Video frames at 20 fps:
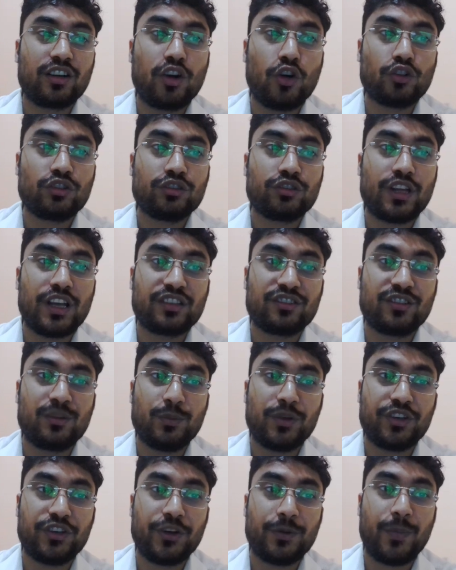cost
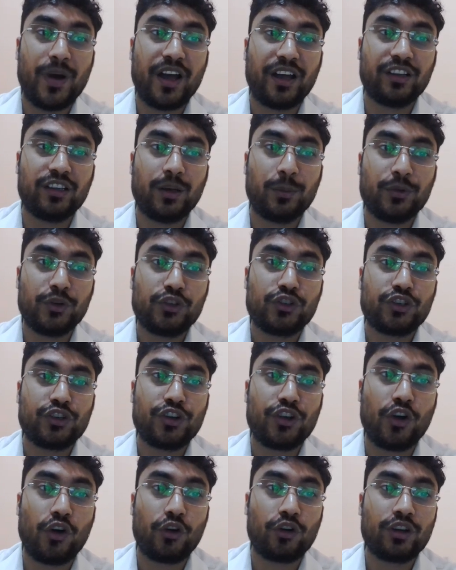estimated by the
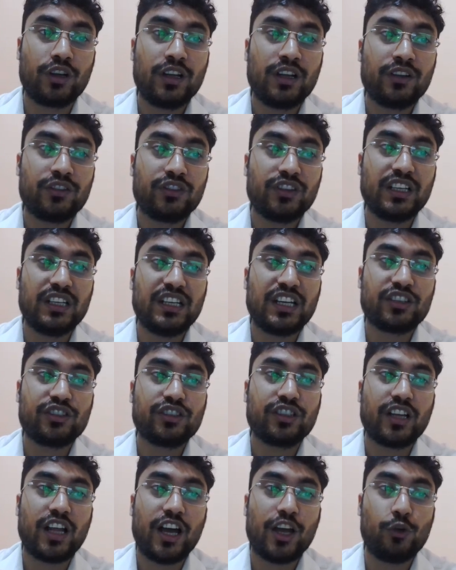Ministry or the
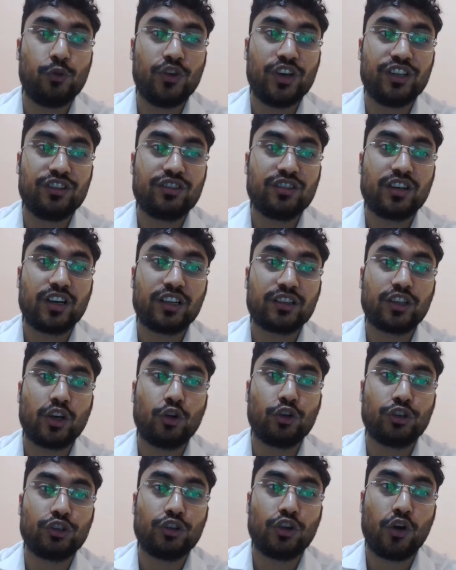National Highways
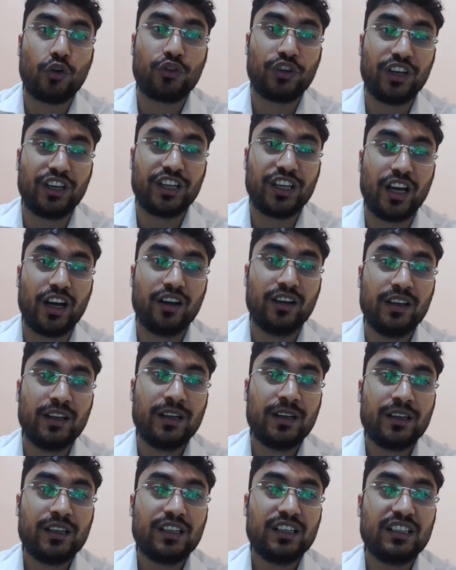Authority of India.
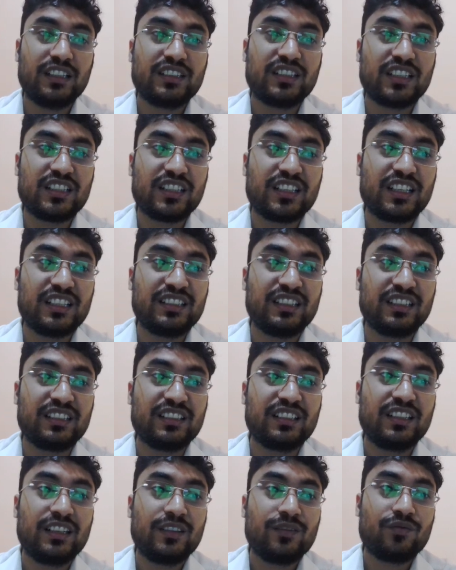In such cases,
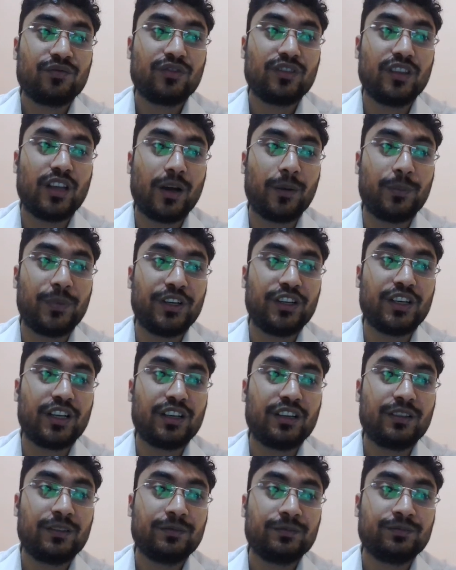the
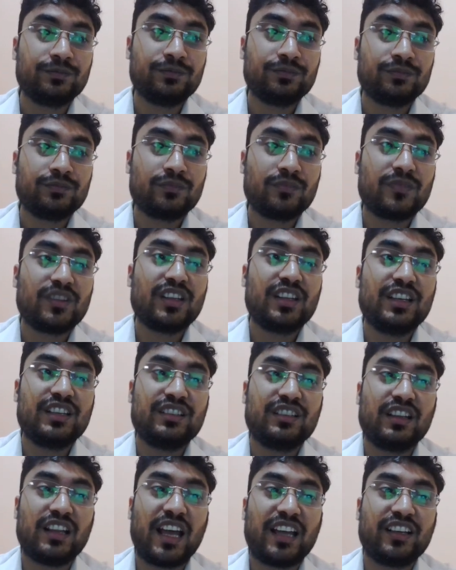bidder
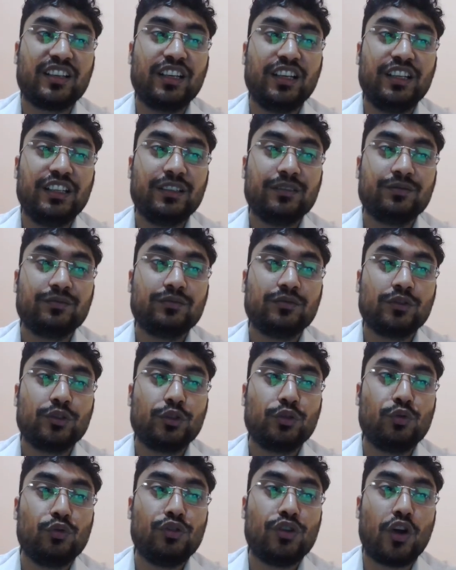is likely
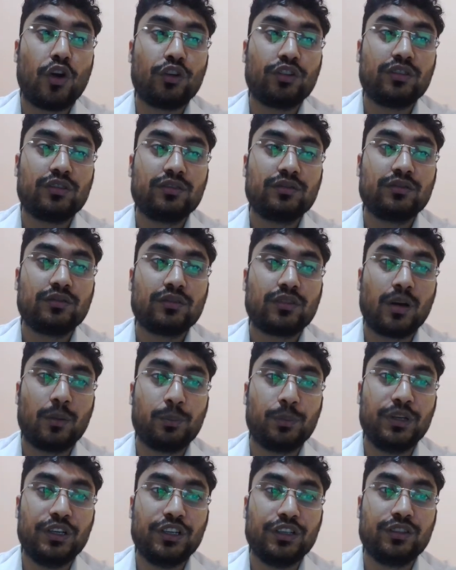to not
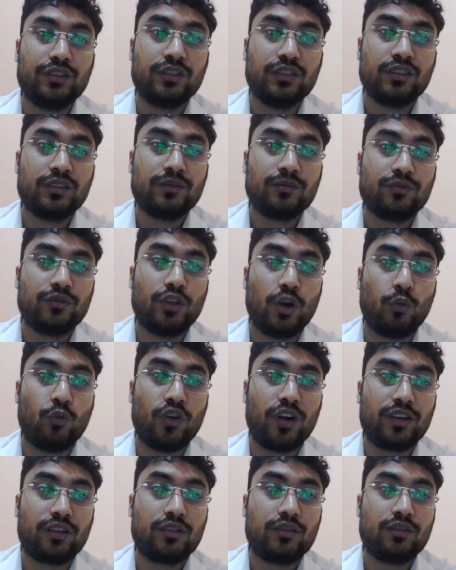complete the
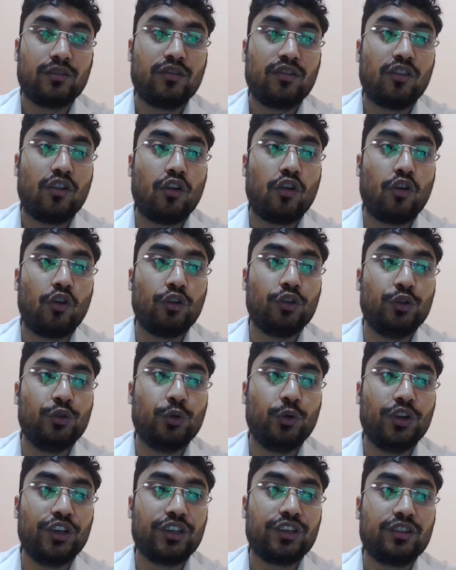work or
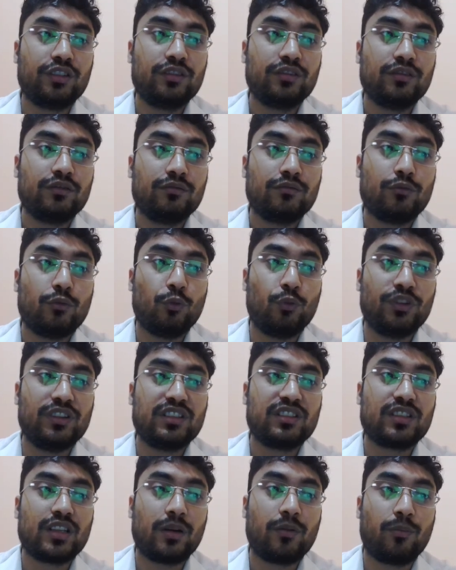do it
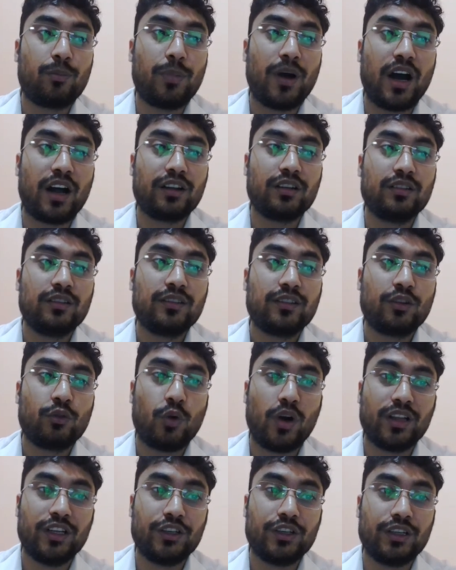with subpar
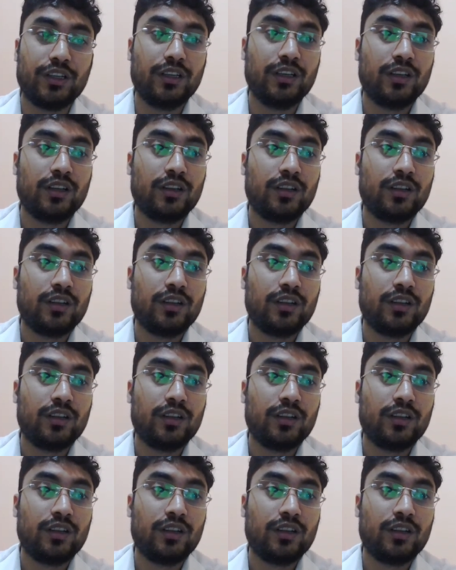quality.